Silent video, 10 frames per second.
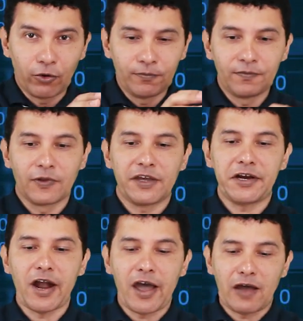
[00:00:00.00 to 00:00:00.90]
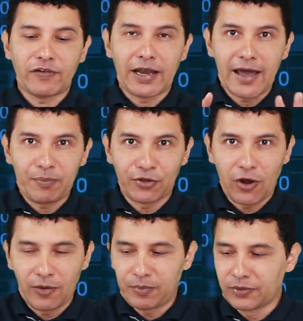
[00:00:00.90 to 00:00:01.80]
room, here I have a
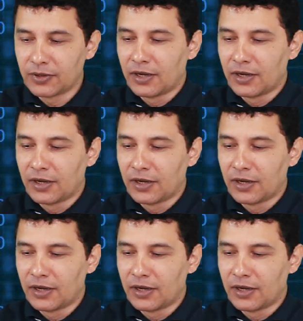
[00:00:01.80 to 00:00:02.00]
laptop,